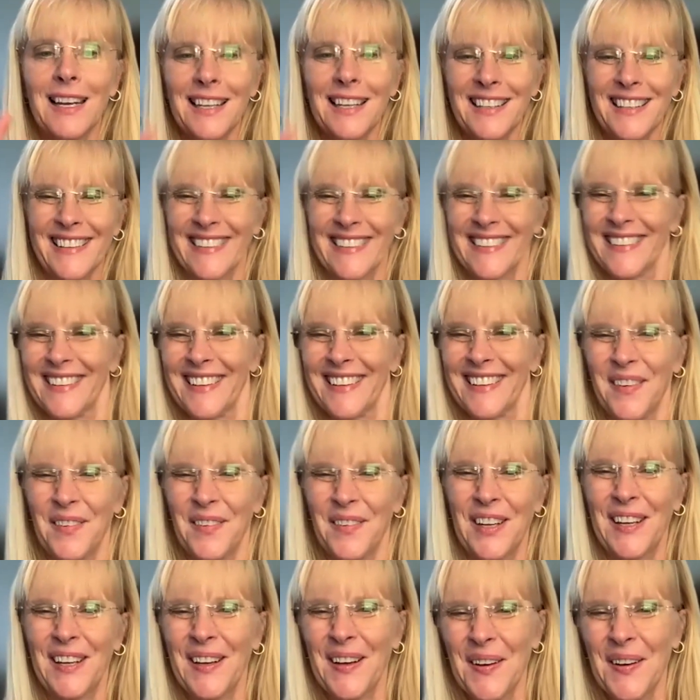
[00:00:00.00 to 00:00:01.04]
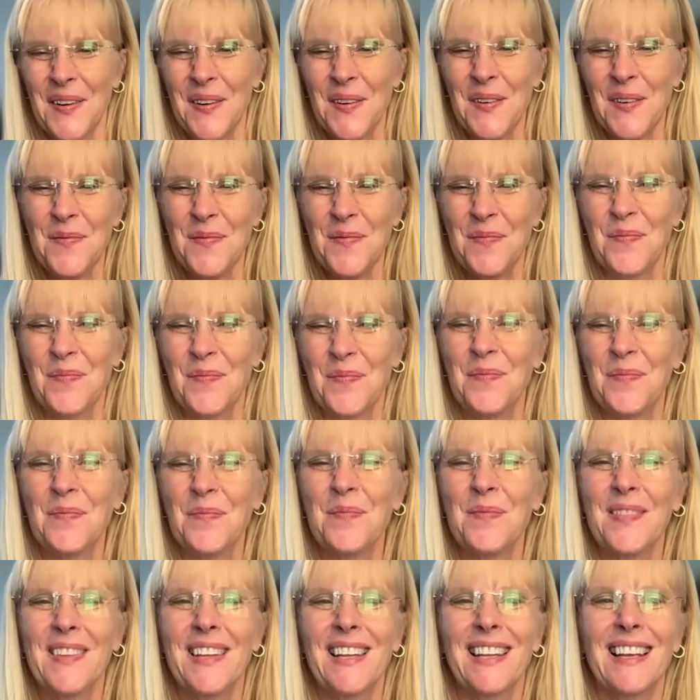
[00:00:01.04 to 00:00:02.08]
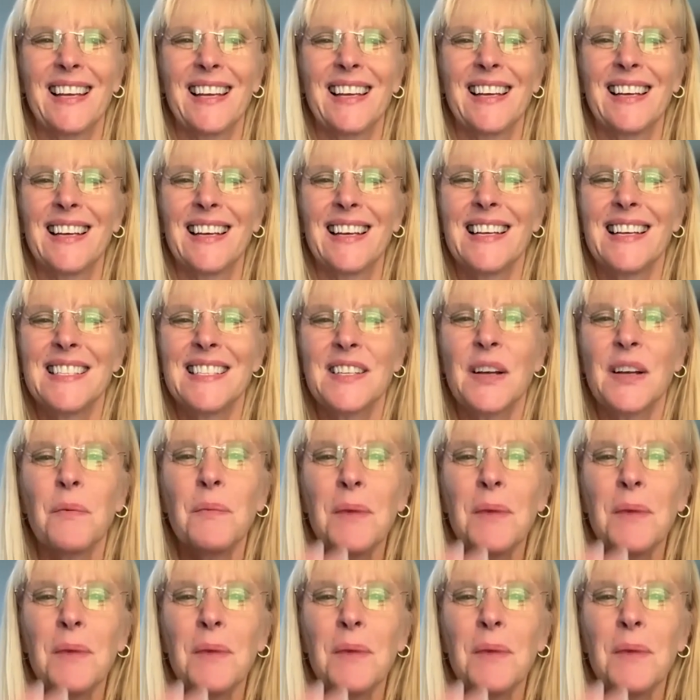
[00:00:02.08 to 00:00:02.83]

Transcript: it. Here we go. So